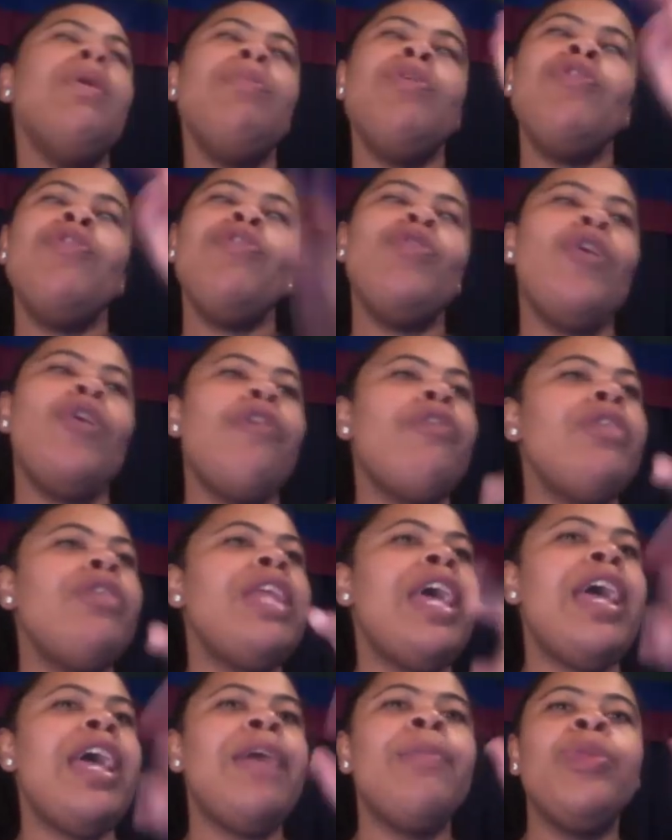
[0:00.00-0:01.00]
moving on from
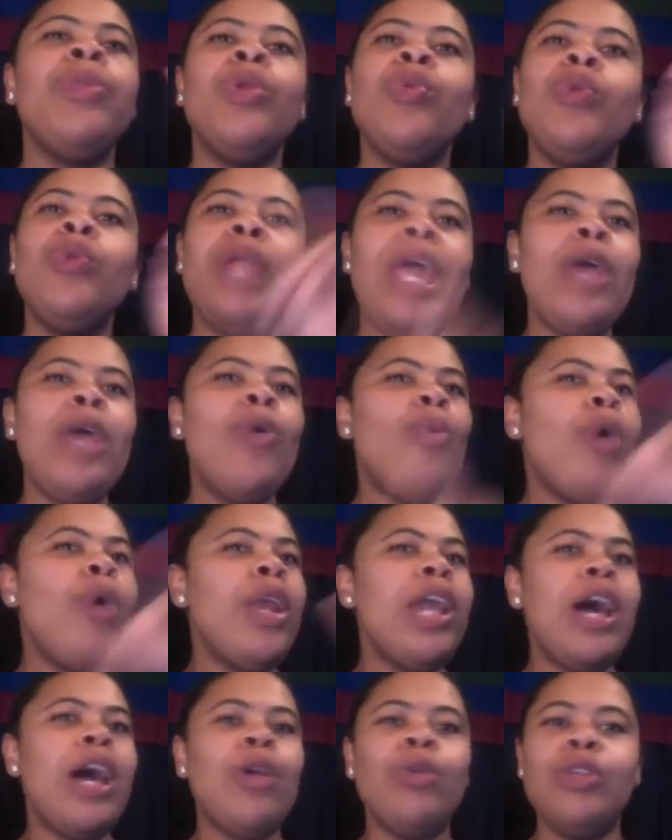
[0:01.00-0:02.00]
that, when they
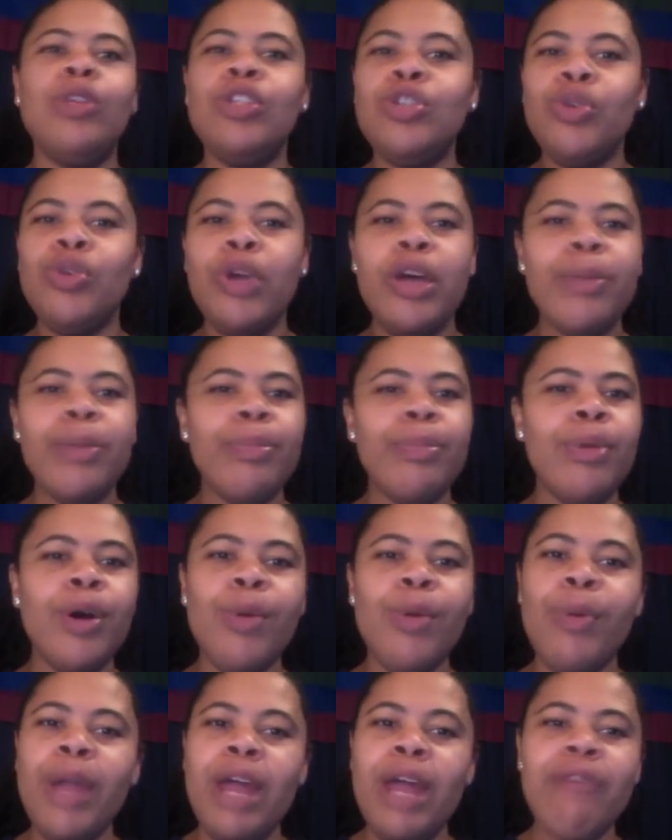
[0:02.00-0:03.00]
going out on a trip or
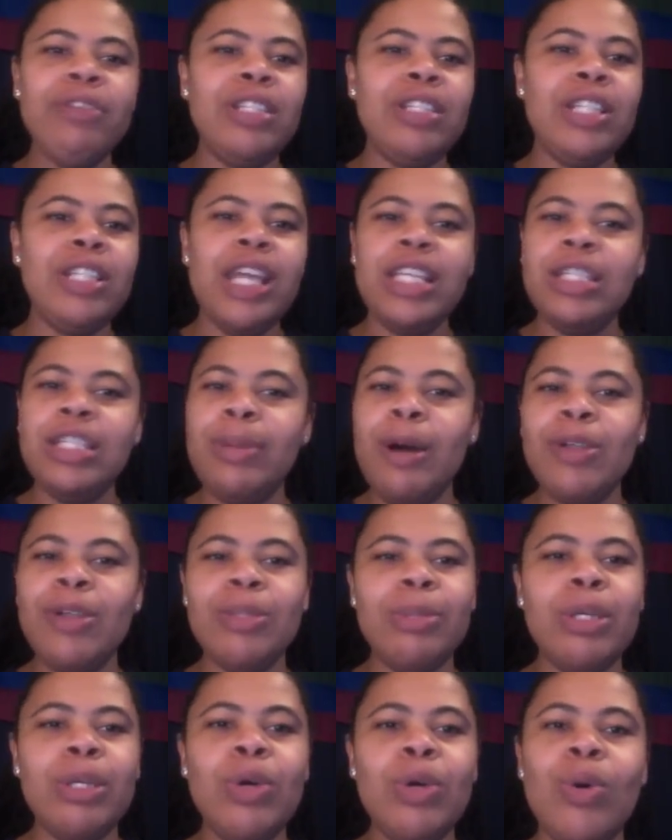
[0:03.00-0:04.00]
whatever today's supposed
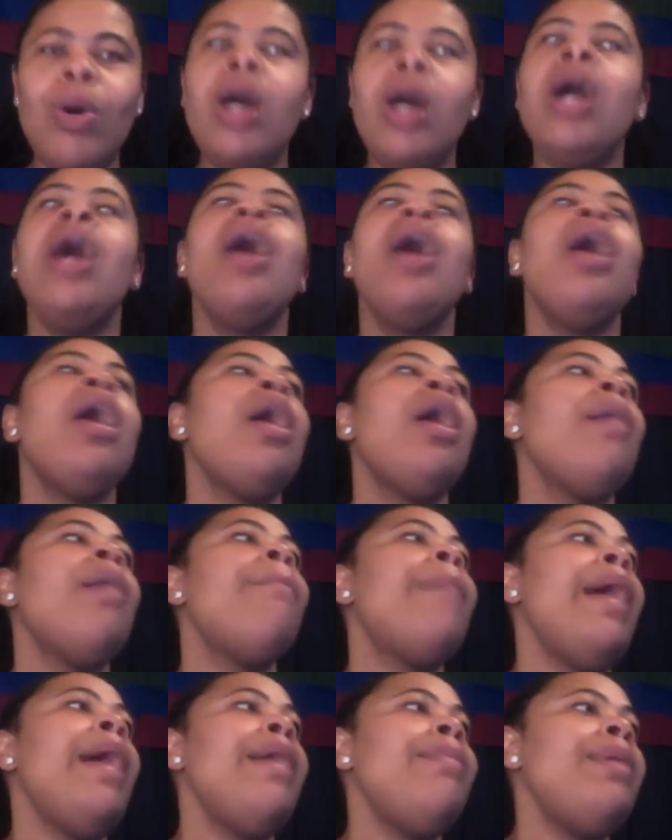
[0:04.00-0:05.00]
to be going,
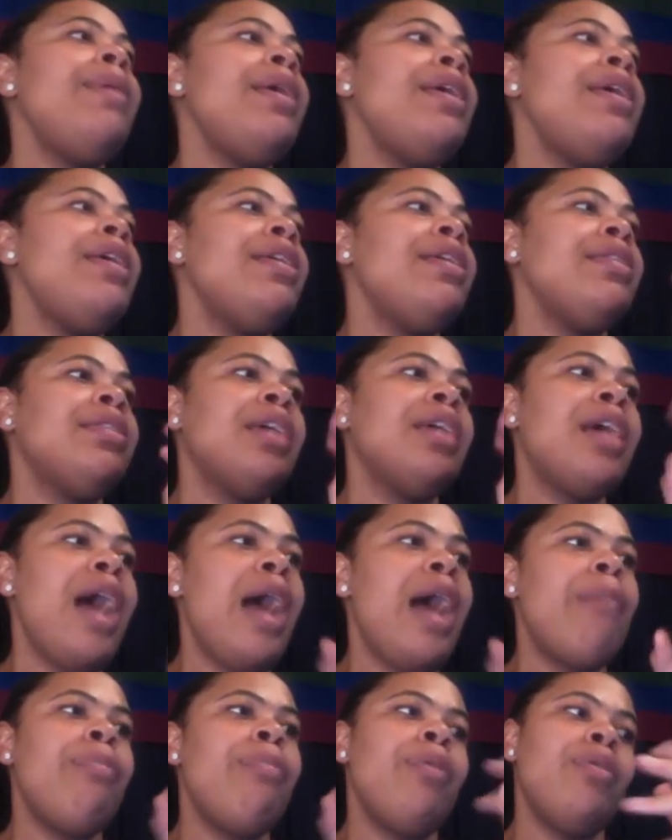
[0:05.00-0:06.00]
baby, the
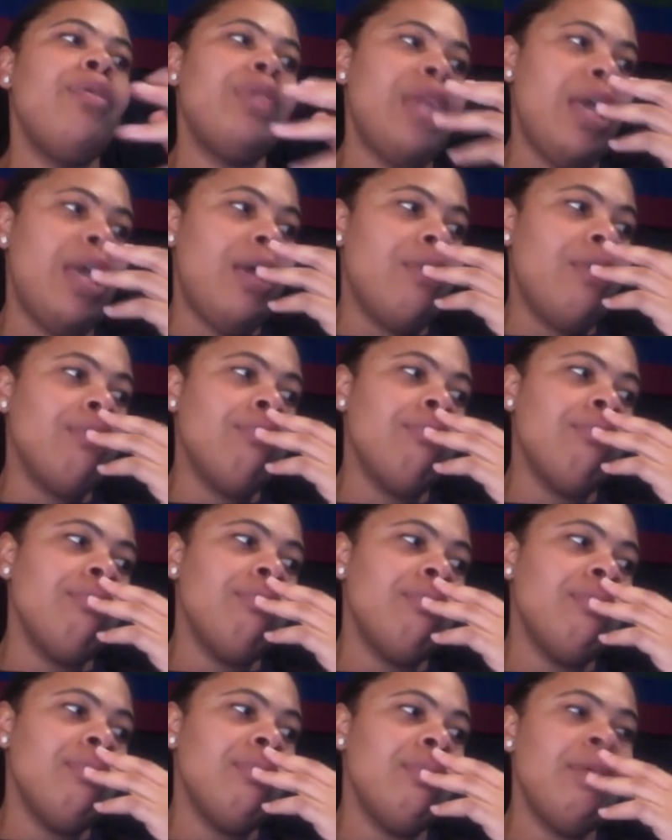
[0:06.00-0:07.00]
car broke down.
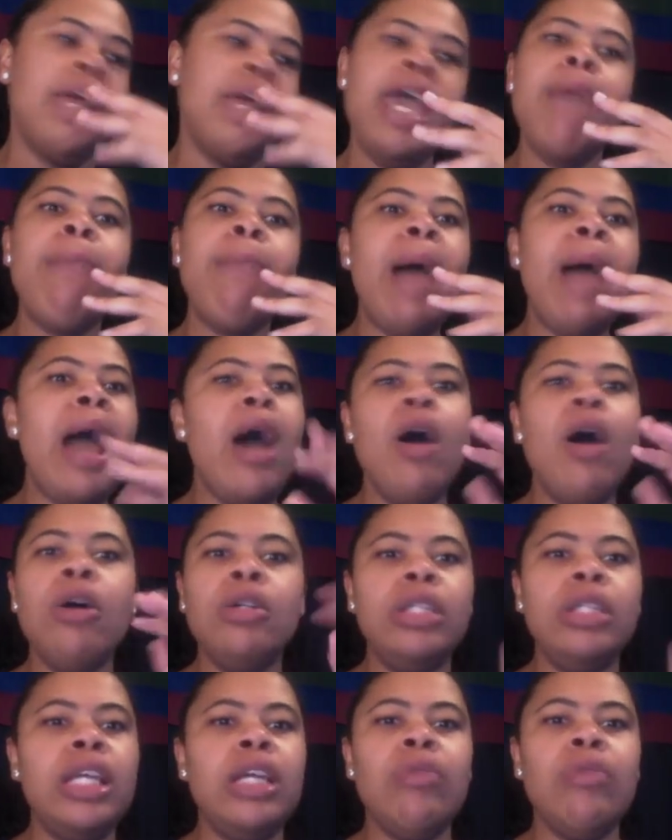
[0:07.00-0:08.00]
And my whole
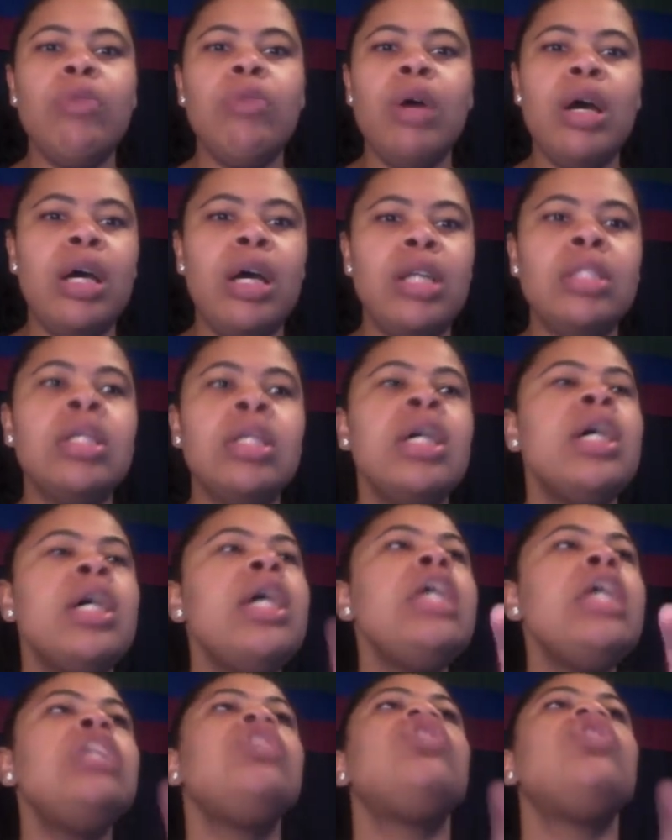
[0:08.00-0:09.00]
thing was,
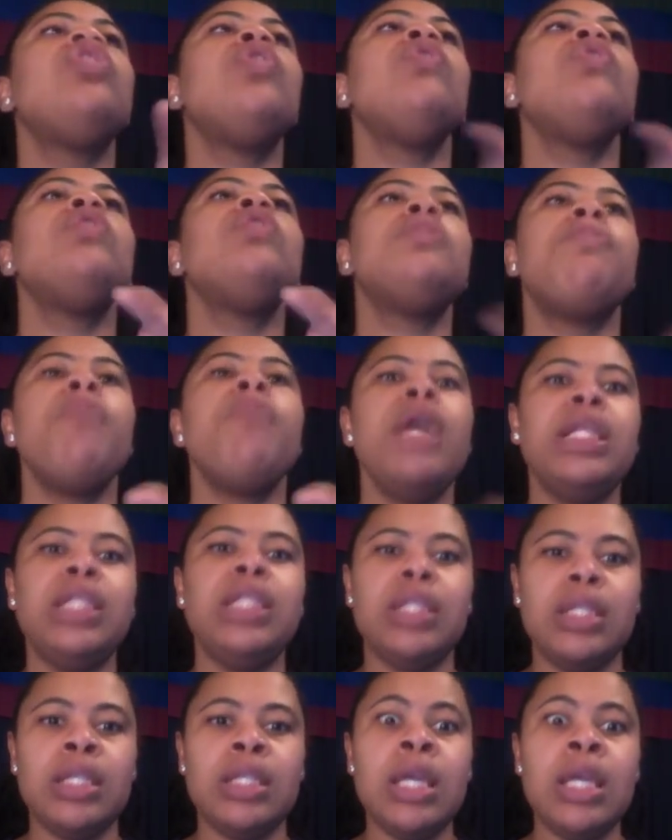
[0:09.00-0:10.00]
it's two
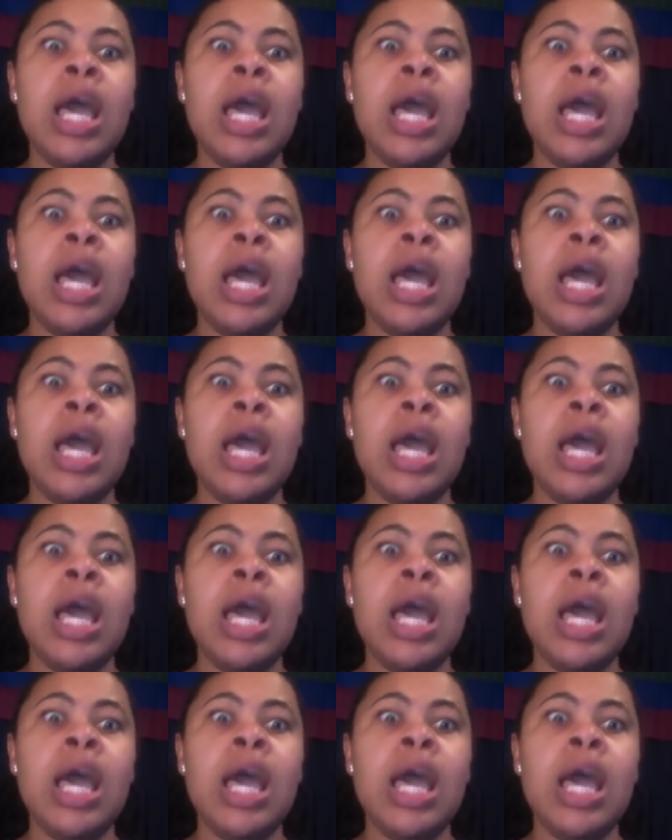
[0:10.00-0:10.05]
sprinters.